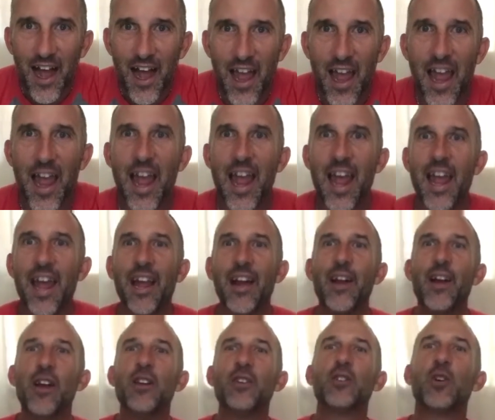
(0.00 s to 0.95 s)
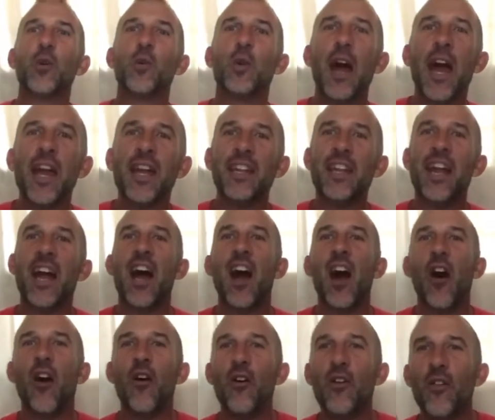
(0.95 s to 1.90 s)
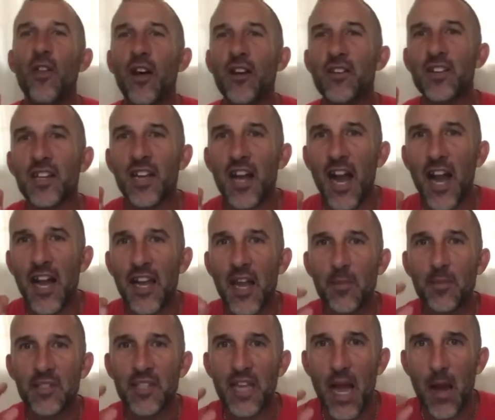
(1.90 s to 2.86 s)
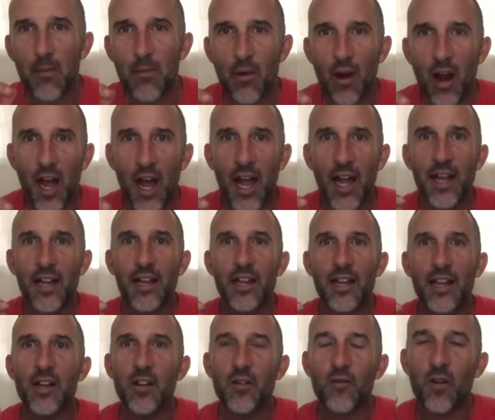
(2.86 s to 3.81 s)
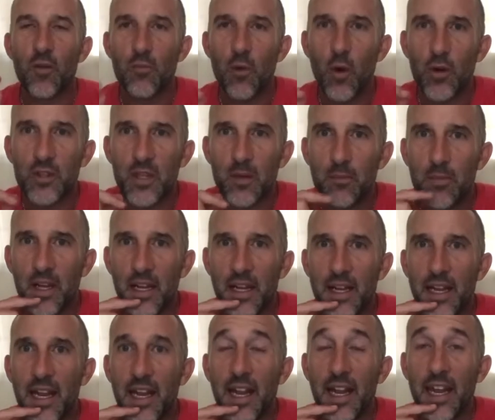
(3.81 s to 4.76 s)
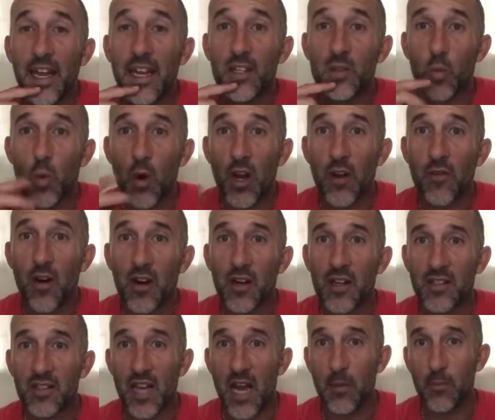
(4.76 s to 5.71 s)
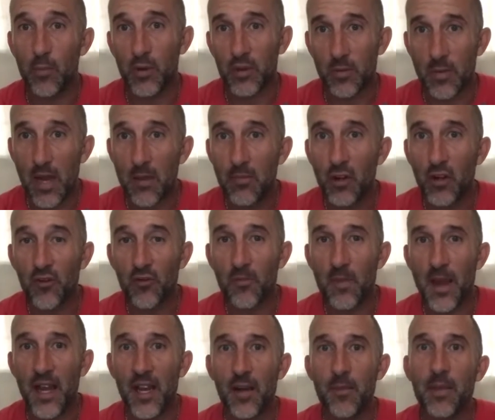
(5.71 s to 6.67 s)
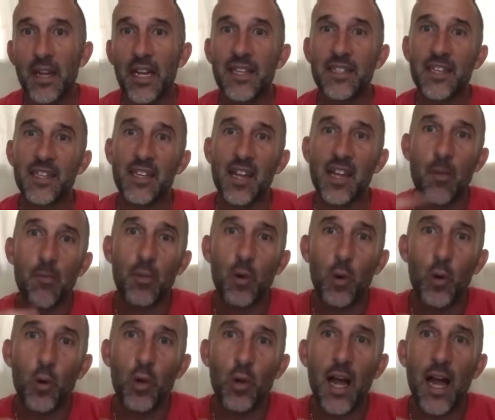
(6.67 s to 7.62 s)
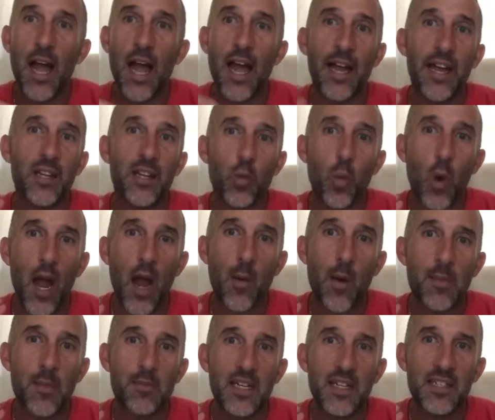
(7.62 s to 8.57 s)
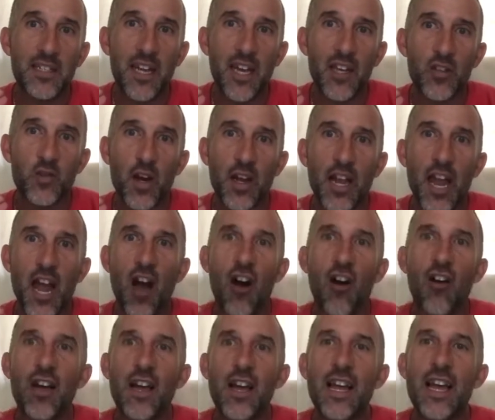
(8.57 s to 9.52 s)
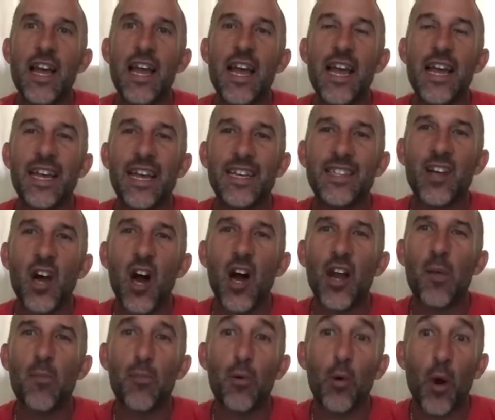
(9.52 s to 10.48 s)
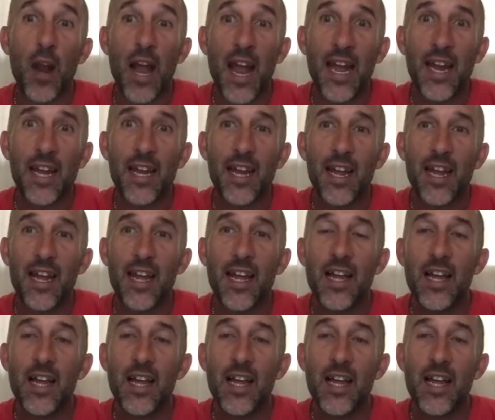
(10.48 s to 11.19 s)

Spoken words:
Hey, so right now, there's a guy named Samurai from Mozambique. He's one of our disciples. Maybe you've met him. He's in Nampula at his YWAM DTS right now. He's on a break